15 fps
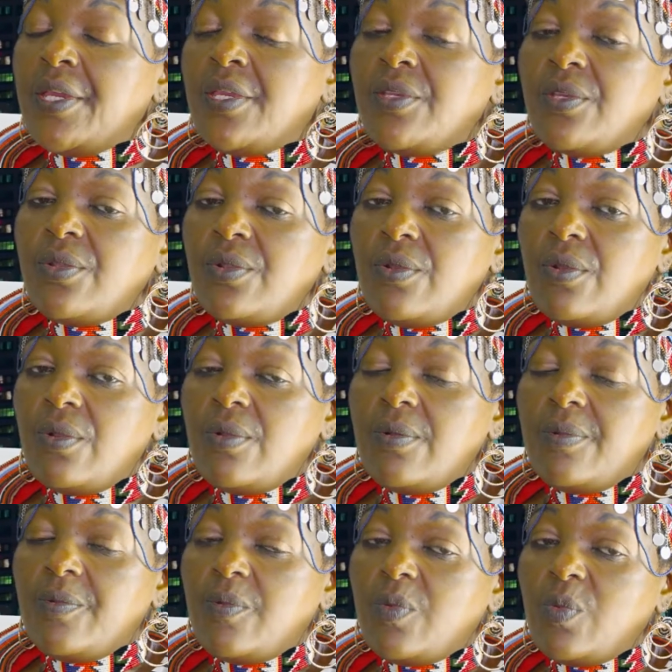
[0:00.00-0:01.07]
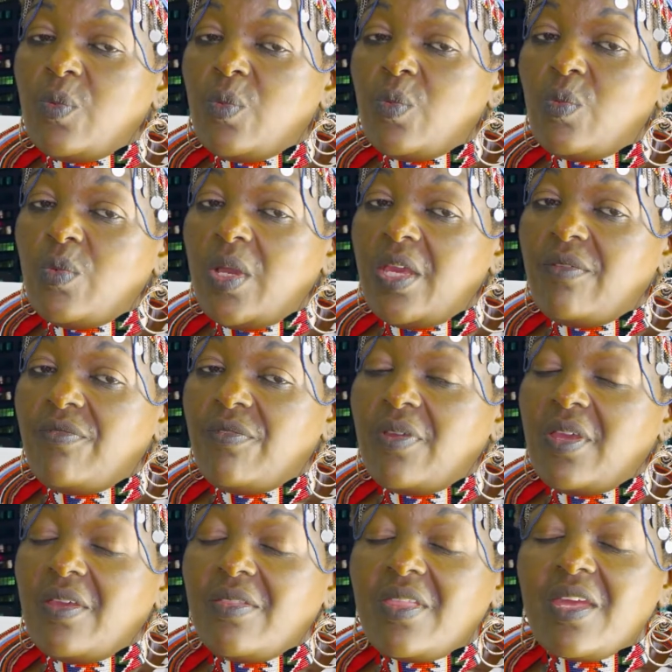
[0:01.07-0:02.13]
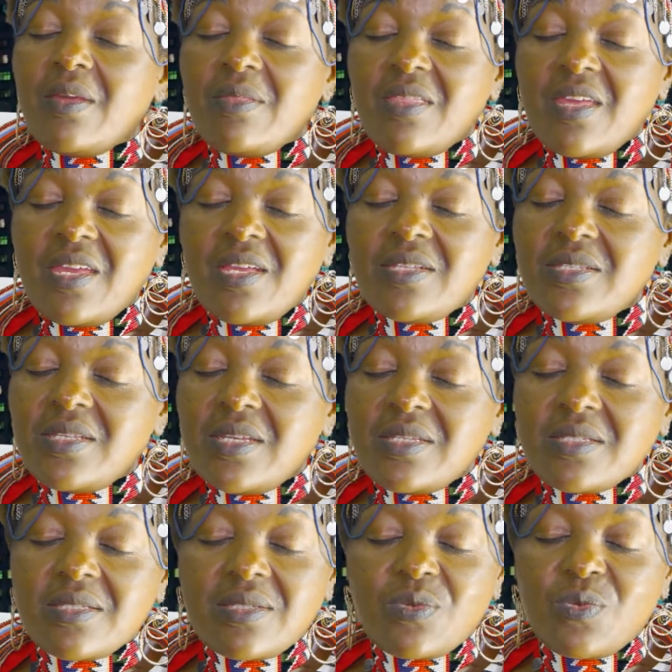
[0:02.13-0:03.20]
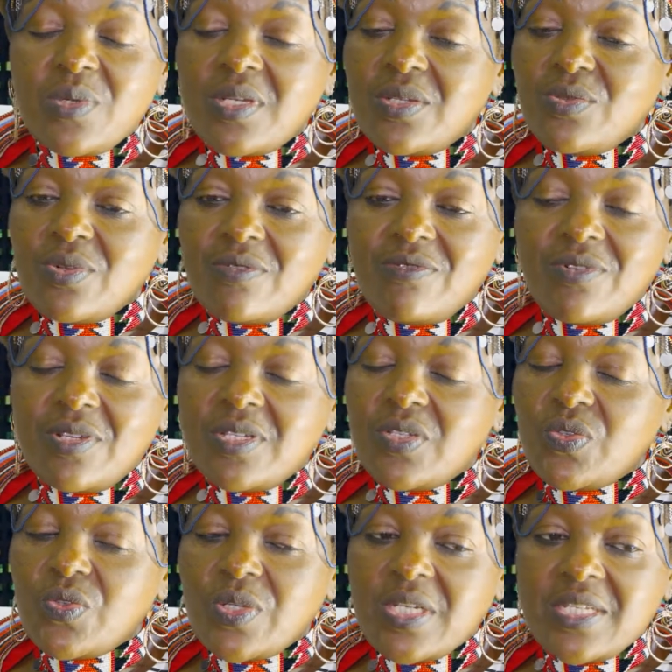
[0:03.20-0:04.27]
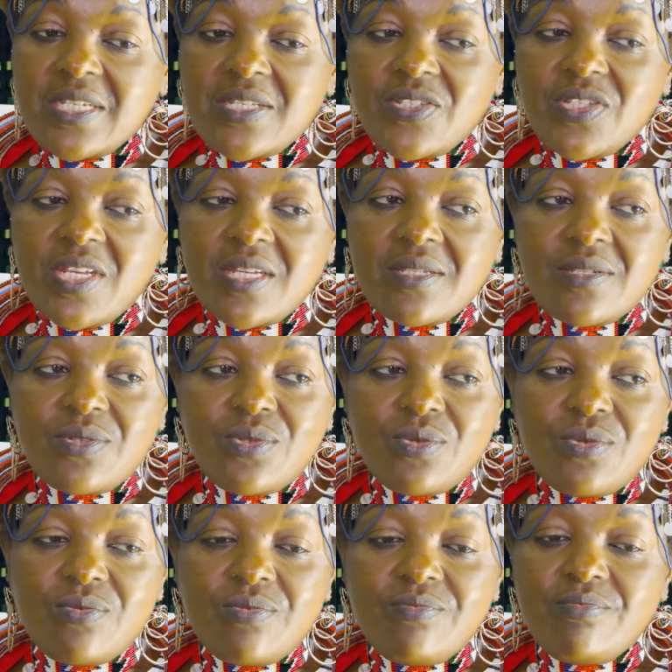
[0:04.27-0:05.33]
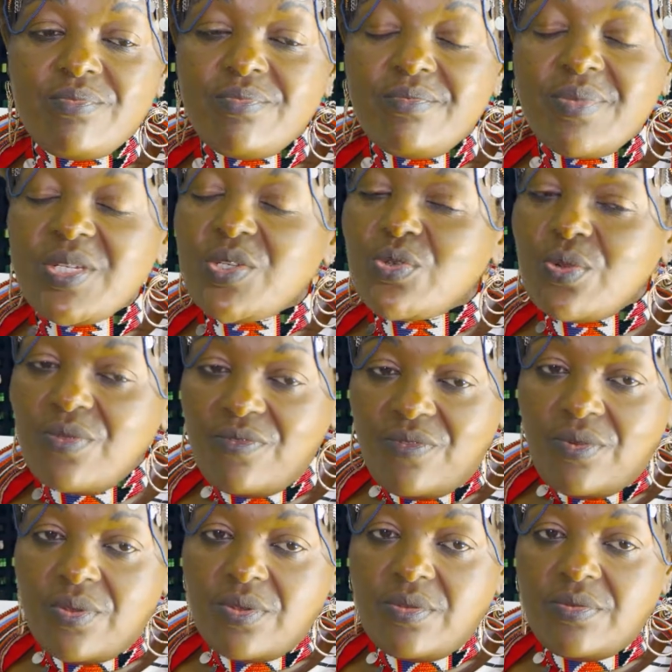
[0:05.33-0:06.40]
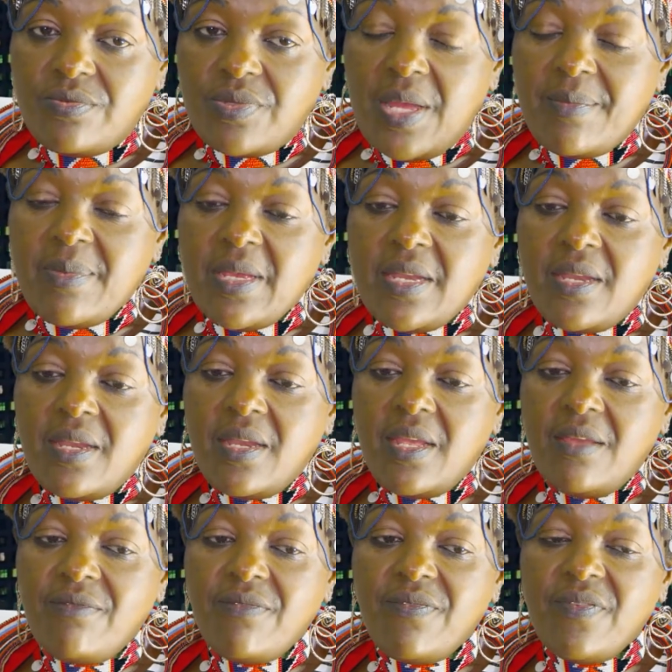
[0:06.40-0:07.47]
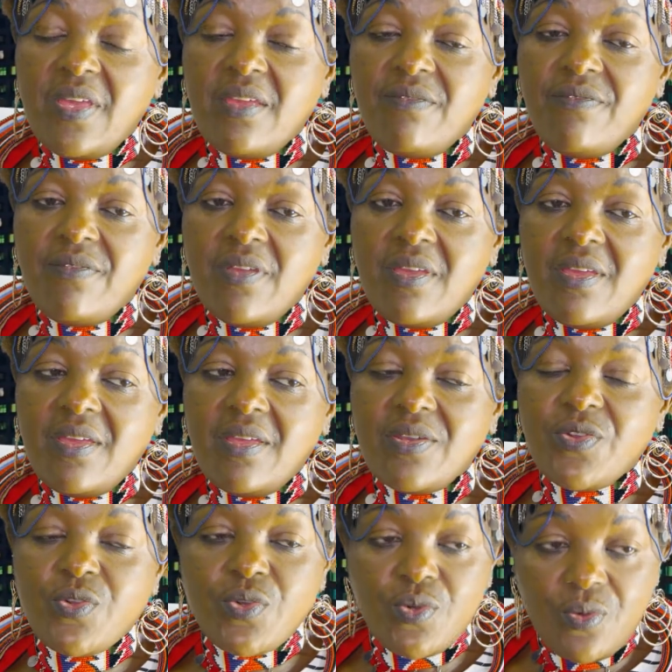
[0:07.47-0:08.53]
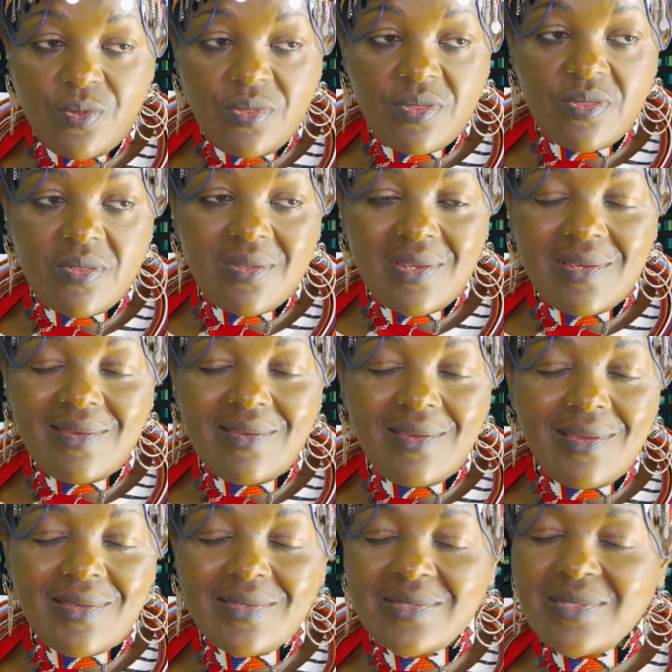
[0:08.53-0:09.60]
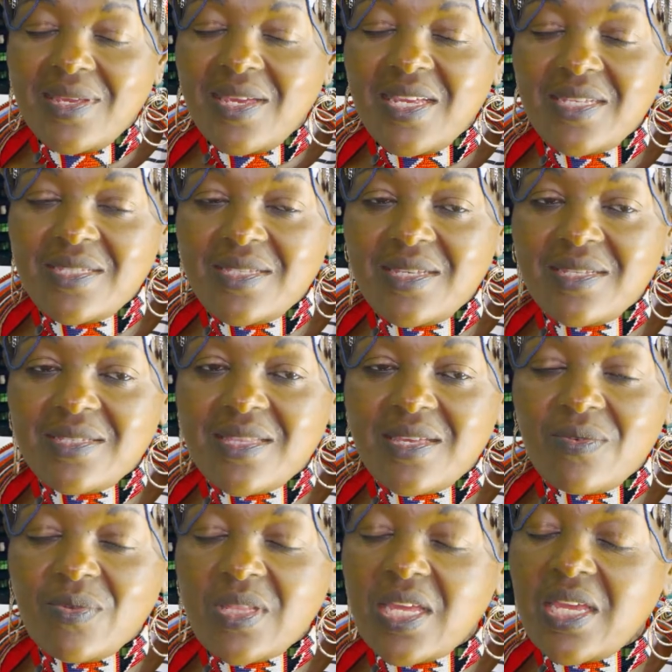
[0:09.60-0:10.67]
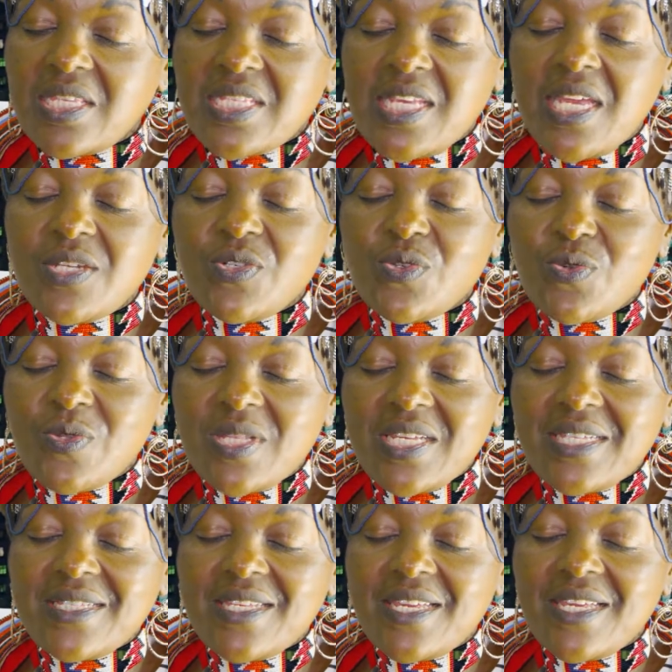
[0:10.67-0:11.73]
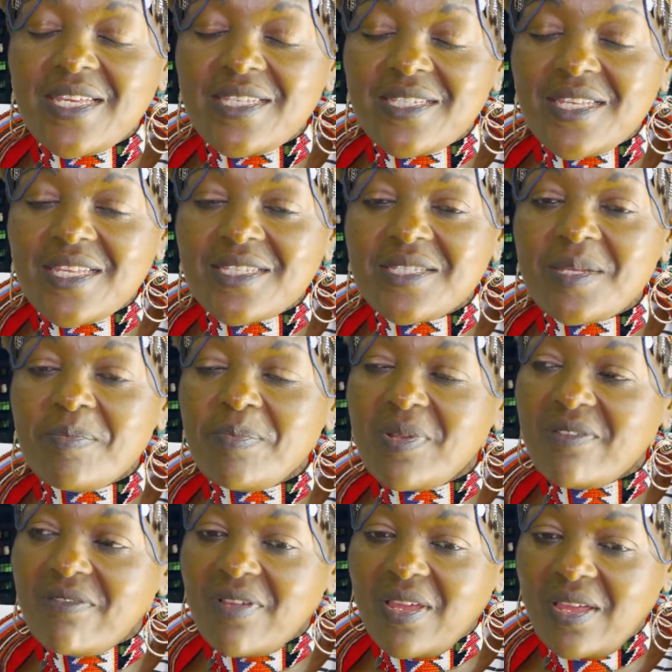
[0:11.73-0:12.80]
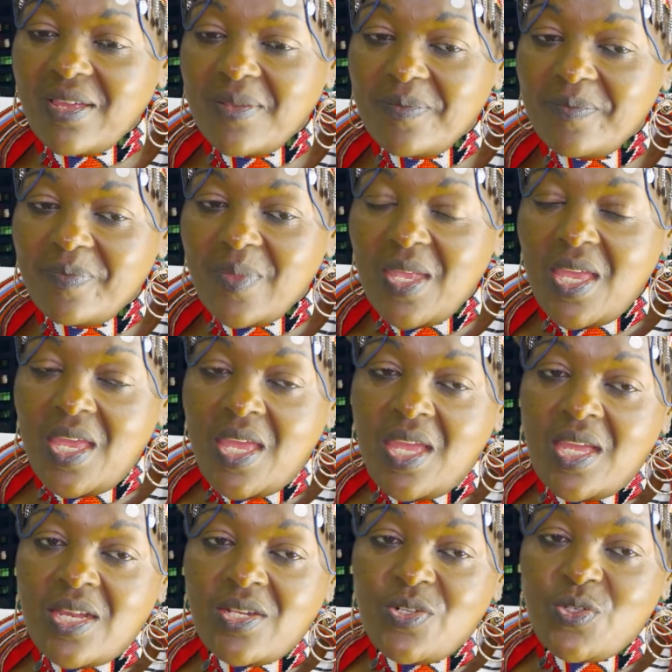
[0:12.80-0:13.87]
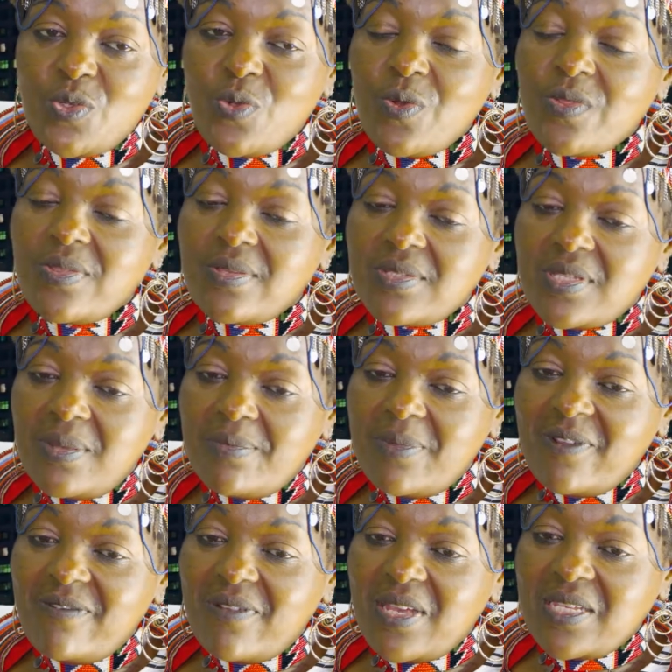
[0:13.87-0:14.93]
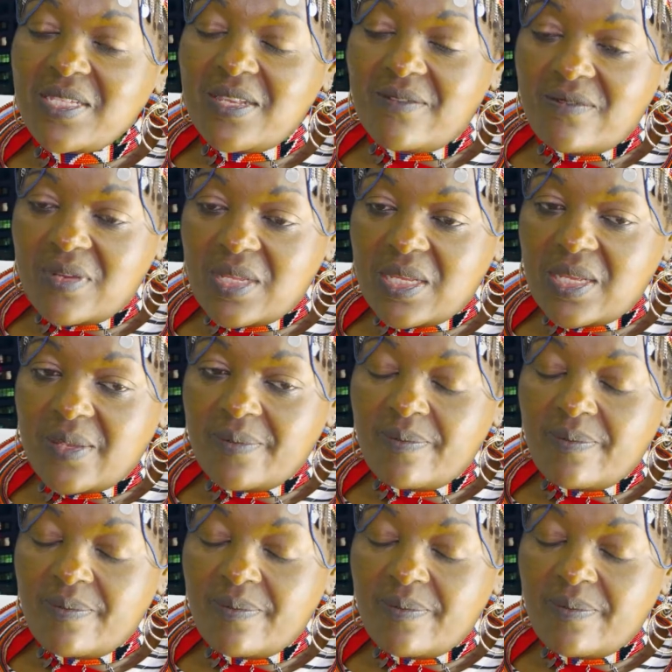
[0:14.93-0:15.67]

You know, if the easiest way to avoid stress is just to be truthful. I mean, if truth is they say truth is the easiest simplifier. Truth simplifies everything.